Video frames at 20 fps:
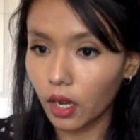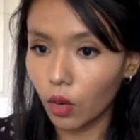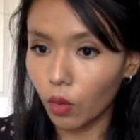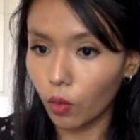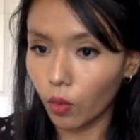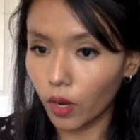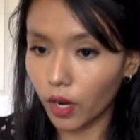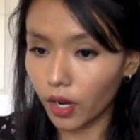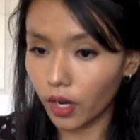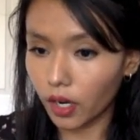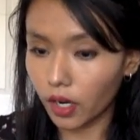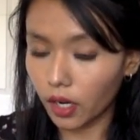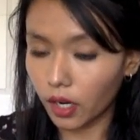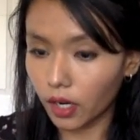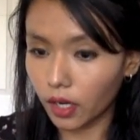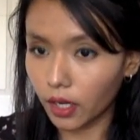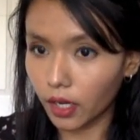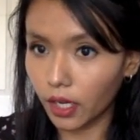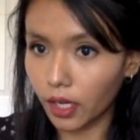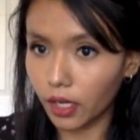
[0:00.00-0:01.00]
where
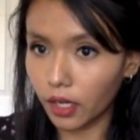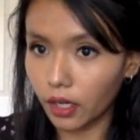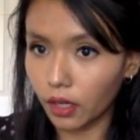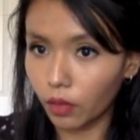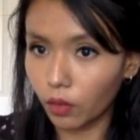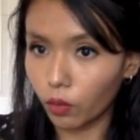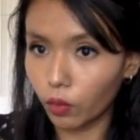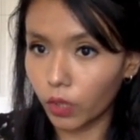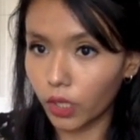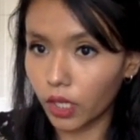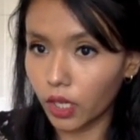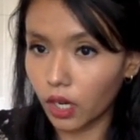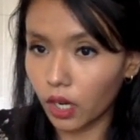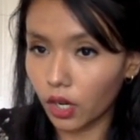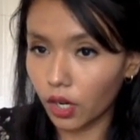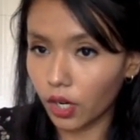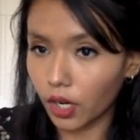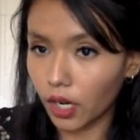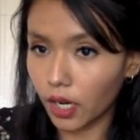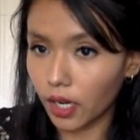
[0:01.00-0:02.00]
again we
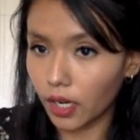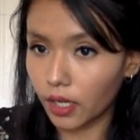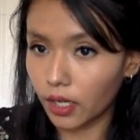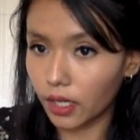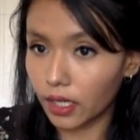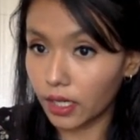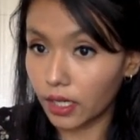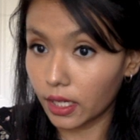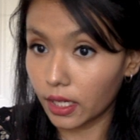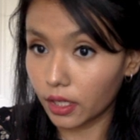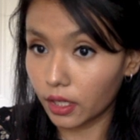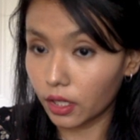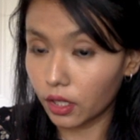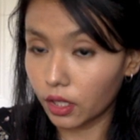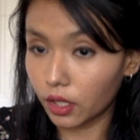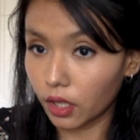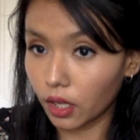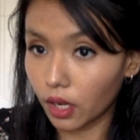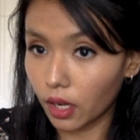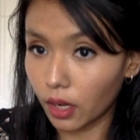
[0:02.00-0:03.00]
are at index
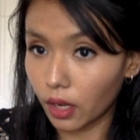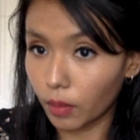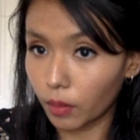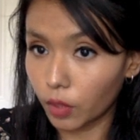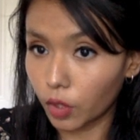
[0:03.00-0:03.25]
um,